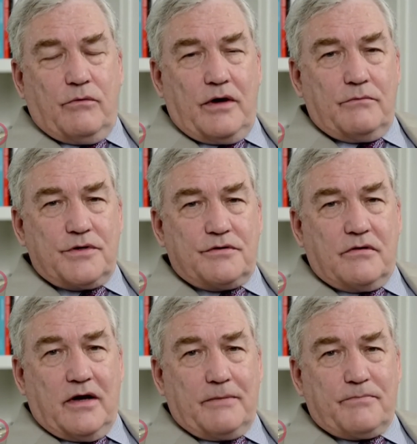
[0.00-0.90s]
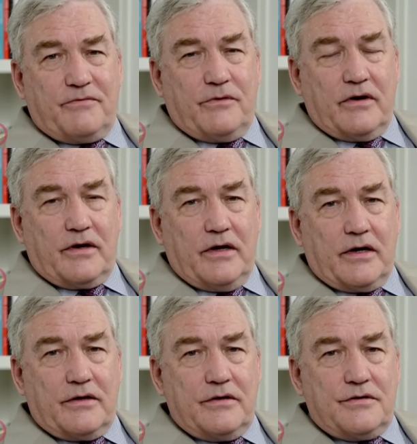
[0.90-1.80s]
1 was dropped before it
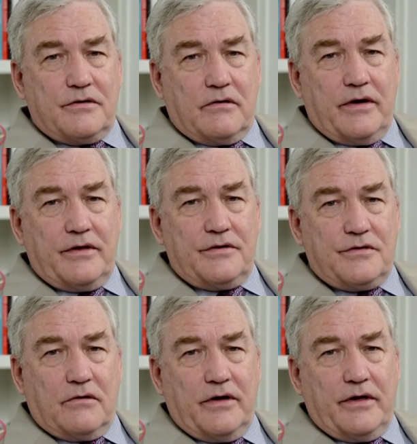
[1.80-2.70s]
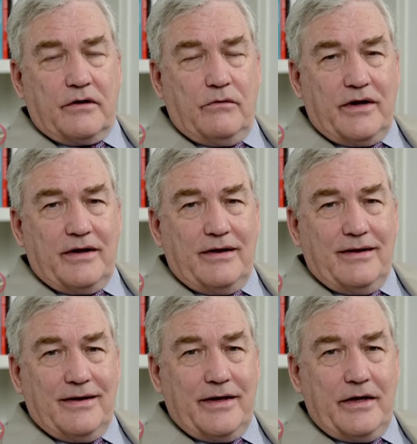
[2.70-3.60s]
got to the jury. The jury acquitted
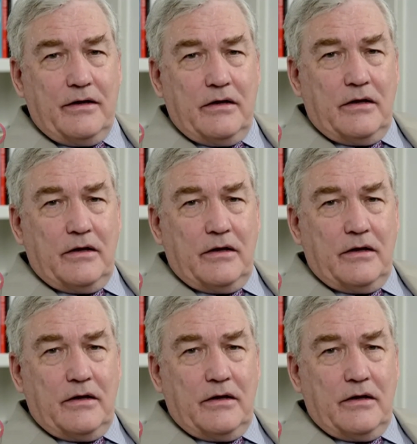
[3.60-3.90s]
9,